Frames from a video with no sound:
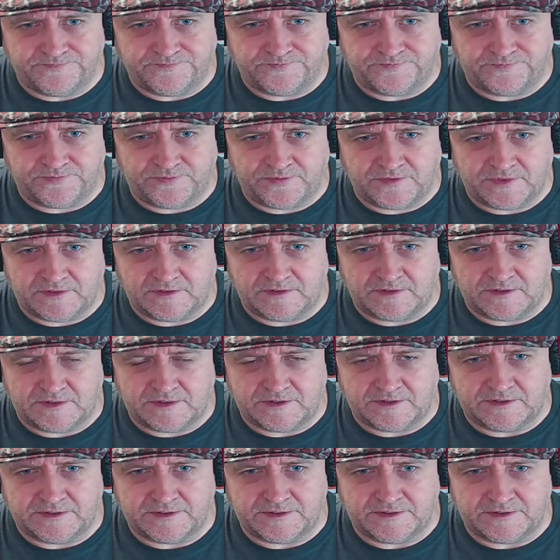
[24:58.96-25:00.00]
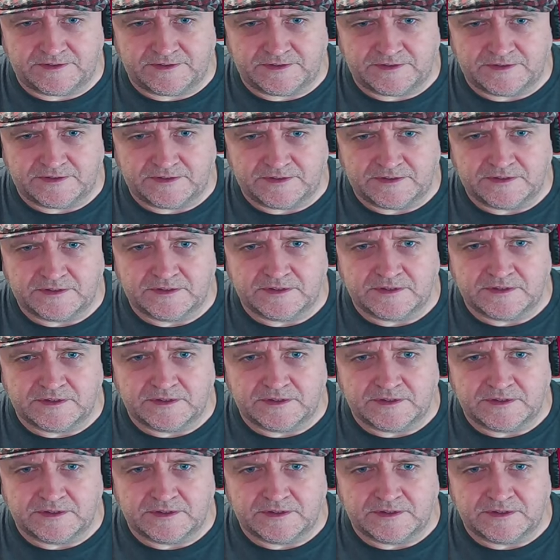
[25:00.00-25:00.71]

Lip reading: [no speech]